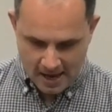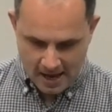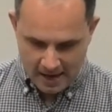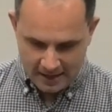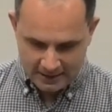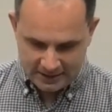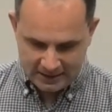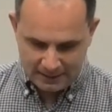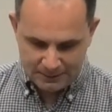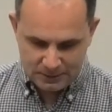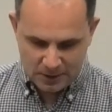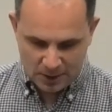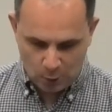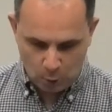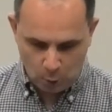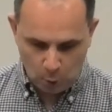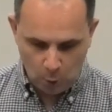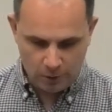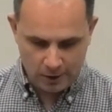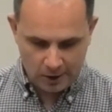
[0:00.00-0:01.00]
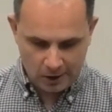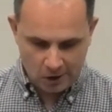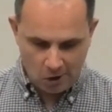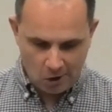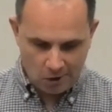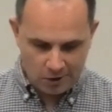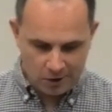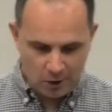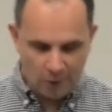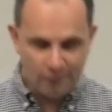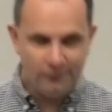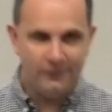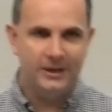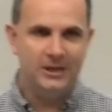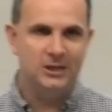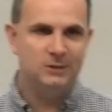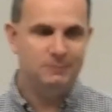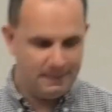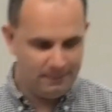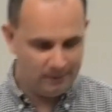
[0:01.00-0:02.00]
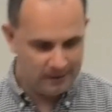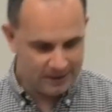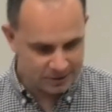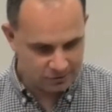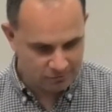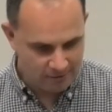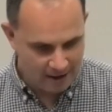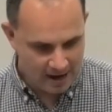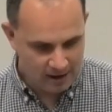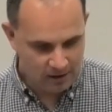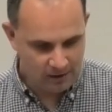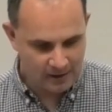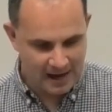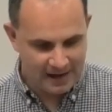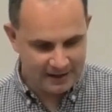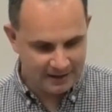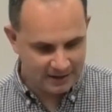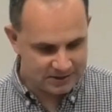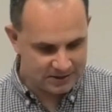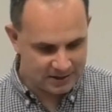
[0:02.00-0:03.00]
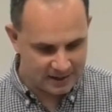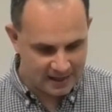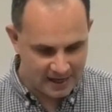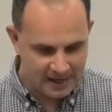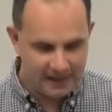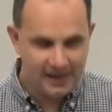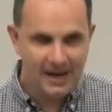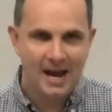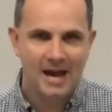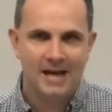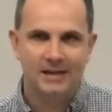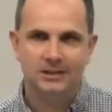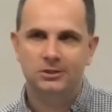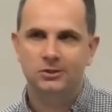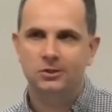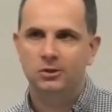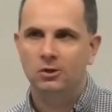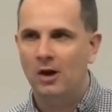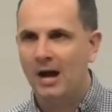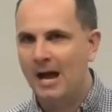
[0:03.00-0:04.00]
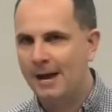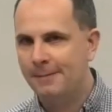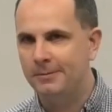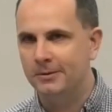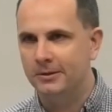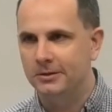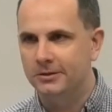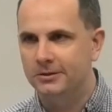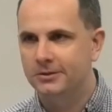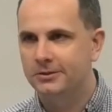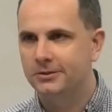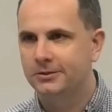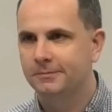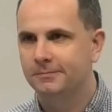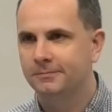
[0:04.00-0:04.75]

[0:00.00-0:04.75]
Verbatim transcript: It seems like all that God had offered his people Israel and us today had not happened.